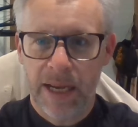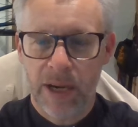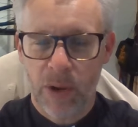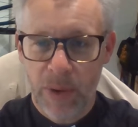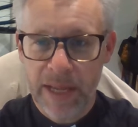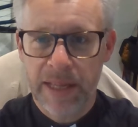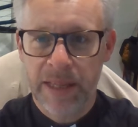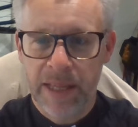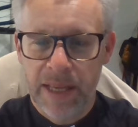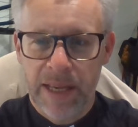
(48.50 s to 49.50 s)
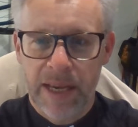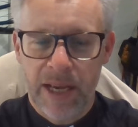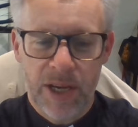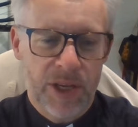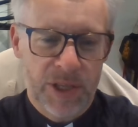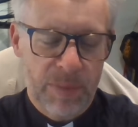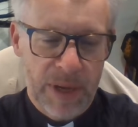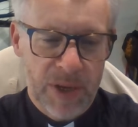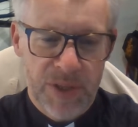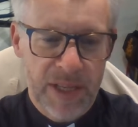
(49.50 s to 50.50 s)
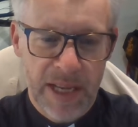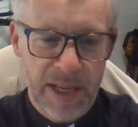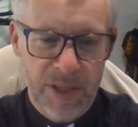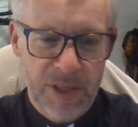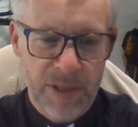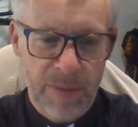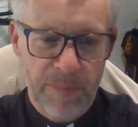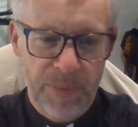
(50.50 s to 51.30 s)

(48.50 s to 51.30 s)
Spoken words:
queen, as a person, has